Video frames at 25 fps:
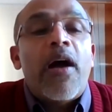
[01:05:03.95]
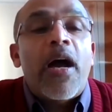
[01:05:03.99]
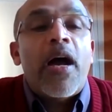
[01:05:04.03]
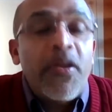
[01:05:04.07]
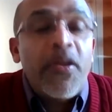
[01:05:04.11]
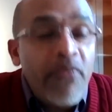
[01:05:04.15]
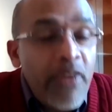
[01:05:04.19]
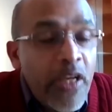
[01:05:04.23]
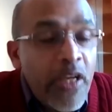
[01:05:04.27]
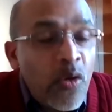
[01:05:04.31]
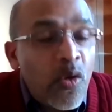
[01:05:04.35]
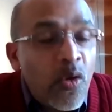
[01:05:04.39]

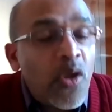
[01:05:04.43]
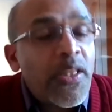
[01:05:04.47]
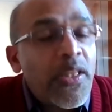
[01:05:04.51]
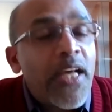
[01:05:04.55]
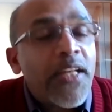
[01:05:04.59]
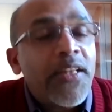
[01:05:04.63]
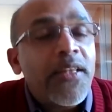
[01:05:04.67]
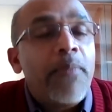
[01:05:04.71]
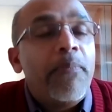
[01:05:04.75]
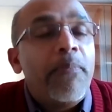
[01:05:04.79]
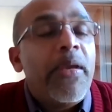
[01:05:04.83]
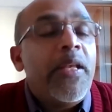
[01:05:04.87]
And we know
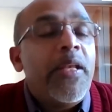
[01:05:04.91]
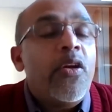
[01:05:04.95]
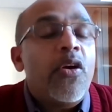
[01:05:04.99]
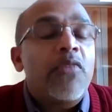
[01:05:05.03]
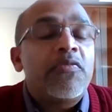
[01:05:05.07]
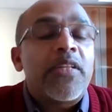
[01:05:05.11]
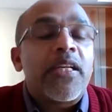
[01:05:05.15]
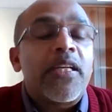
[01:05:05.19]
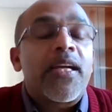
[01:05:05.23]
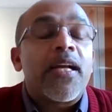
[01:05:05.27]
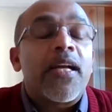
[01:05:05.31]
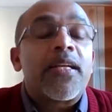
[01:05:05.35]
that the, many
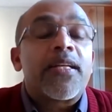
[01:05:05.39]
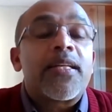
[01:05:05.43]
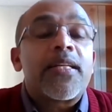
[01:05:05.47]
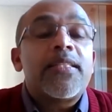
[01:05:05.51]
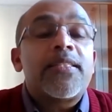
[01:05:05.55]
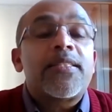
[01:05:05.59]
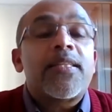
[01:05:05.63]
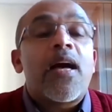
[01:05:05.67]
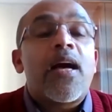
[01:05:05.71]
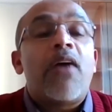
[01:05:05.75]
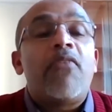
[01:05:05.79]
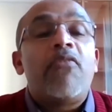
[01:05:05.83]
of the
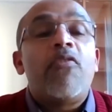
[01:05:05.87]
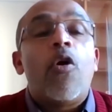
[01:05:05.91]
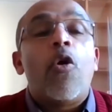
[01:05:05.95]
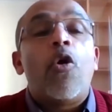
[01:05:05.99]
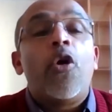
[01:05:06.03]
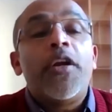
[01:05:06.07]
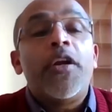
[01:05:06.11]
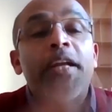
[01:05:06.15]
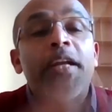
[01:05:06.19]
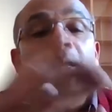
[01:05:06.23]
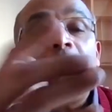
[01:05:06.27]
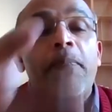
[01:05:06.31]
countries have
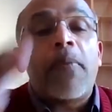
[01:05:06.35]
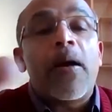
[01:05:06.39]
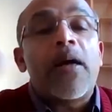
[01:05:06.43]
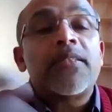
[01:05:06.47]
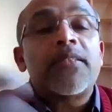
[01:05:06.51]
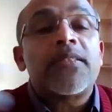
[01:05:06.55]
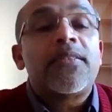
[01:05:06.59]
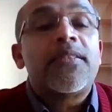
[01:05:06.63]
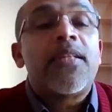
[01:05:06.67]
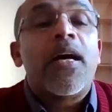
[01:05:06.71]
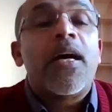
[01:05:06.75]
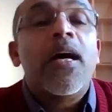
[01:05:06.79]
already
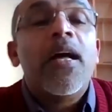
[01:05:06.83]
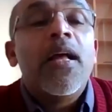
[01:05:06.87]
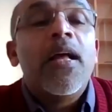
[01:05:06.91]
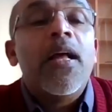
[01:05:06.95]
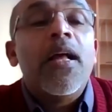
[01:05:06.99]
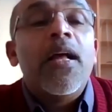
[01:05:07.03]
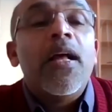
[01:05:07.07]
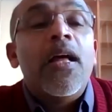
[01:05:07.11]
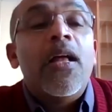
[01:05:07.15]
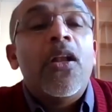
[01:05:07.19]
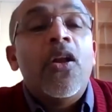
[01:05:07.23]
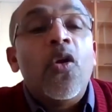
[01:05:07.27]
passed the
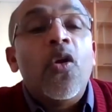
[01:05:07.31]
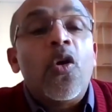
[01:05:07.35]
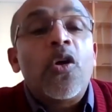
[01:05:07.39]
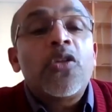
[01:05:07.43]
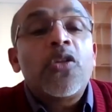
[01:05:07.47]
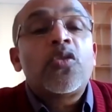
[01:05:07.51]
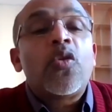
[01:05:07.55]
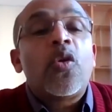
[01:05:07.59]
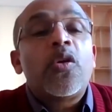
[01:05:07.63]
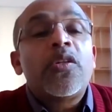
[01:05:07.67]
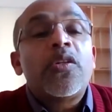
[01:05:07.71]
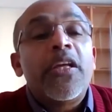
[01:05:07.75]

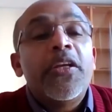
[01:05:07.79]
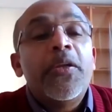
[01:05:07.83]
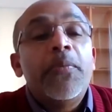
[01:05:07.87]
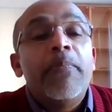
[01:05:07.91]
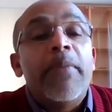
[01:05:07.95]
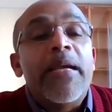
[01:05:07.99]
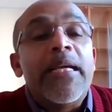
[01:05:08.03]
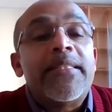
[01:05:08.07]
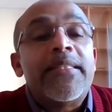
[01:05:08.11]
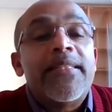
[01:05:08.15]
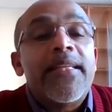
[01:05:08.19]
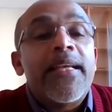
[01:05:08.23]
laws on the
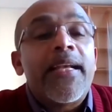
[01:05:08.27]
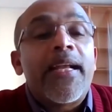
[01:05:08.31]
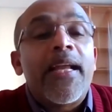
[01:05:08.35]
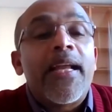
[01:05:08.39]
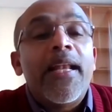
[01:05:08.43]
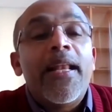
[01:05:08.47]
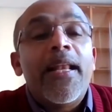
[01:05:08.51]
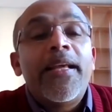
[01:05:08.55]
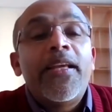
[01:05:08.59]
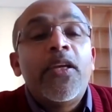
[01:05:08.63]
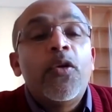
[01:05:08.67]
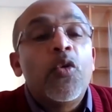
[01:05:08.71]
mercy
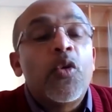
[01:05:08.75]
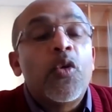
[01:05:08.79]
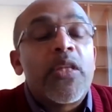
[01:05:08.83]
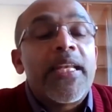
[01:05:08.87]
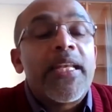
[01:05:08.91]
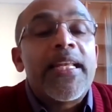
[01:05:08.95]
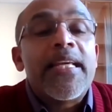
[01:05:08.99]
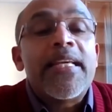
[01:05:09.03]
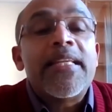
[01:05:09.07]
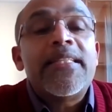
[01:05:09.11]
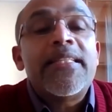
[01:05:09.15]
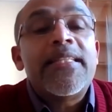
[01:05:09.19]
killing,
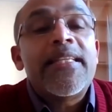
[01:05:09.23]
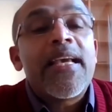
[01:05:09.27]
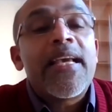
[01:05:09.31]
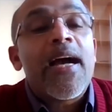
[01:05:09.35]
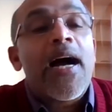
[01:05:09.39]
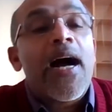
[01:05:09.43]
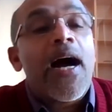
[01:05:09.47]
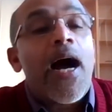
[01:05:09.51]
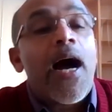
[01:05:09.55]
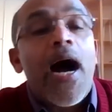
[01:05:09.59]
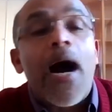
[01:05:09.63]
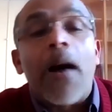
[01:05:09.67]

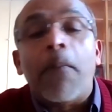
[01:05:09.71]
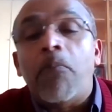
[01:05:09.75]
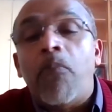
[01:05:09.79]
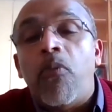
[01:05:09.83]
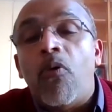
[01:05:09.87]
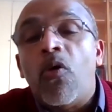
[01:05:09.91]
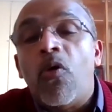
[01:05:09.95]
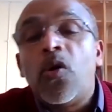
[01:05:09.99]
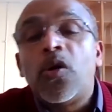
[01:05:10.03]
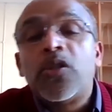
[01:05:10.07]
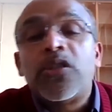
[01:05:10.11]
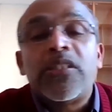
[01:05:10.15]
euthanasia,
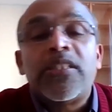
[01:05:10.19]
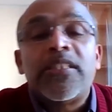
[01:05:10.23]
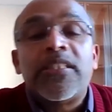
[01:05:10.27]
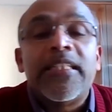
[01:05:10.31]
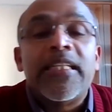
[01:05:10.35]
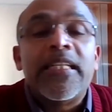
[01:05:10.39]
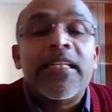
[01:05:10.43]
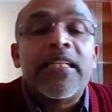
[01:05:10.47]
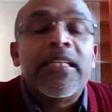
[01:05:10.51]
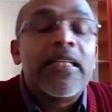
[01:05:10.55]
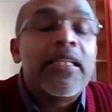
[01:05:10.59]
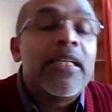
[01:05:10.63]

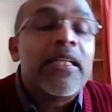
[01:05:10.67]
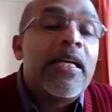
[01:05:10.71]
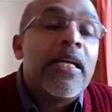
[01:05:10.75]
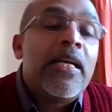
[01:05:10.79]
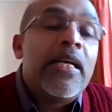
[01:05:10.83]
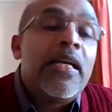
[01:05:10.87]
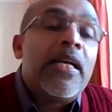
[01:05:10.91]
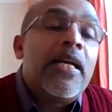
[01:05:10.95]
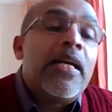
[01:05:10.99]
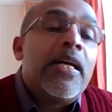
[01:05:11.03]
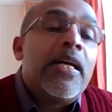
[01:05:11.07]
abortion,